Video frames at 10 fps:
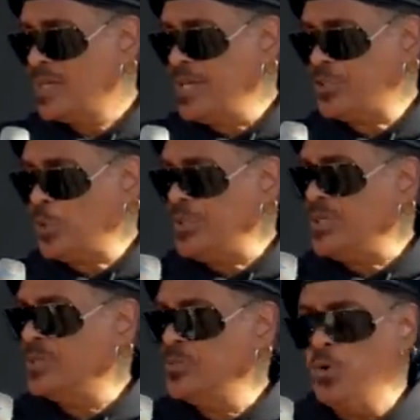And so
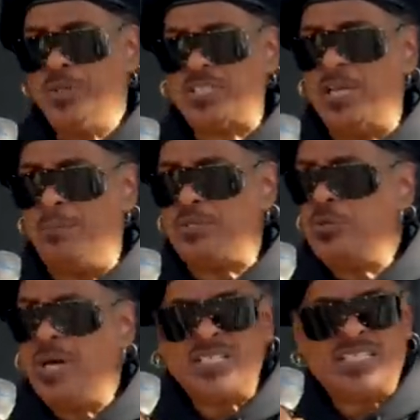the North said, but you
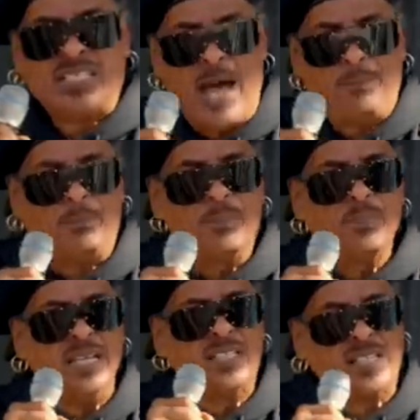got to stop
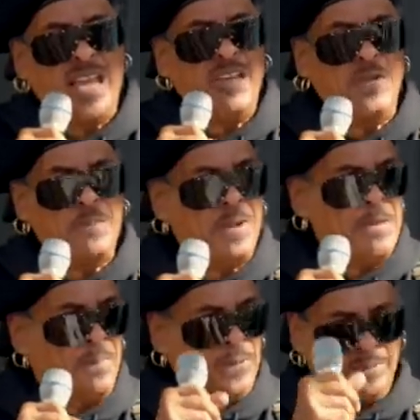enslaving
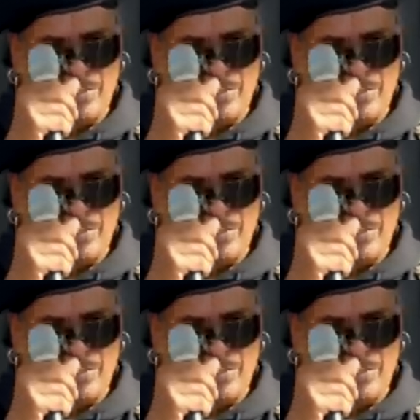people.